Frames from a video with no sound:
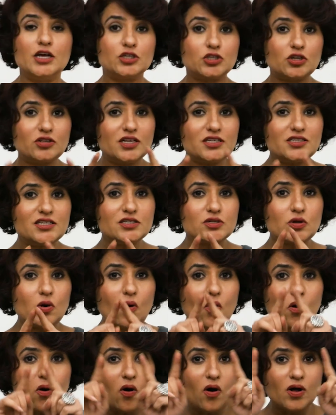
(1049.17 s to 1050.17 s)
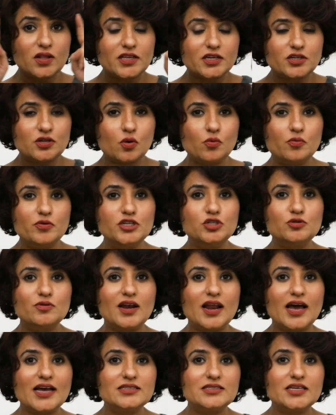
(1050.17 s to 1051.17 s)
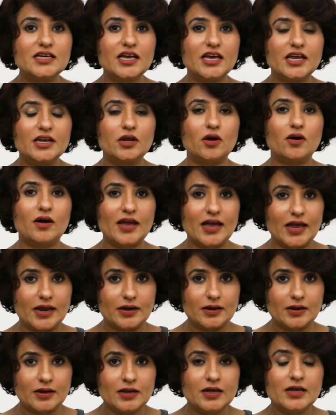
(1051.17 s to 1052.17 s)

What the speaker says: So this is all that you're visualizing in your head.